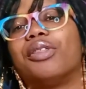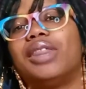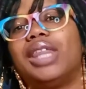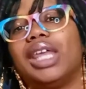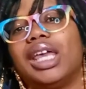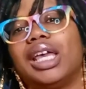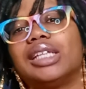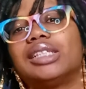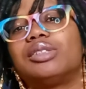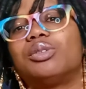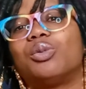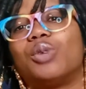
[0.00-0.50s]

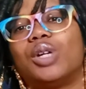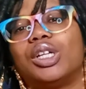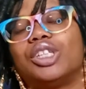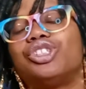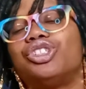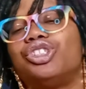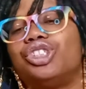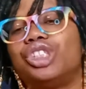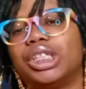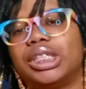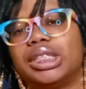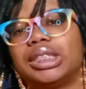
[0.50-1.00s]
this
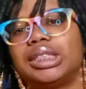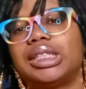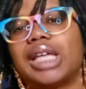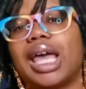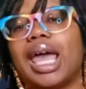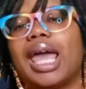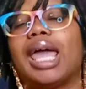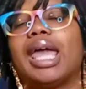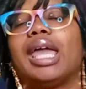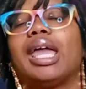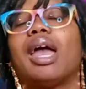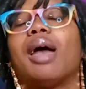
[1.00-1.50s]
was just
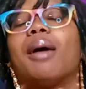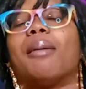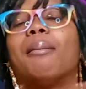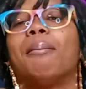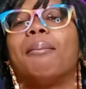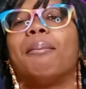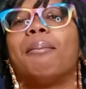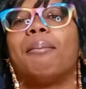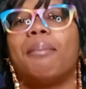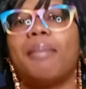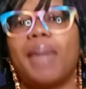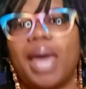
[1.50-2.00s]
a
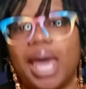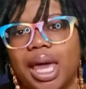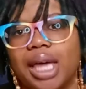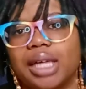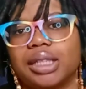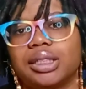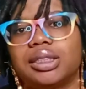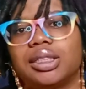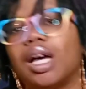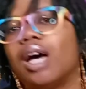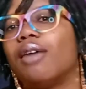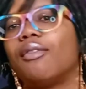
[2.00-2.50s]

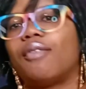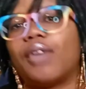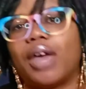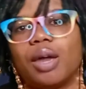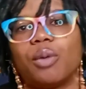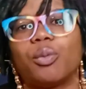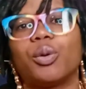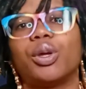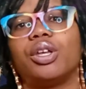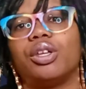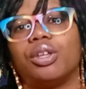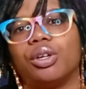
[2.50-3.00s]
mess of a
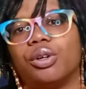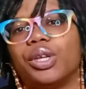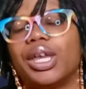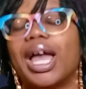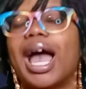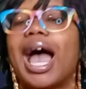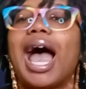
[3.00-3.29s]
reunion.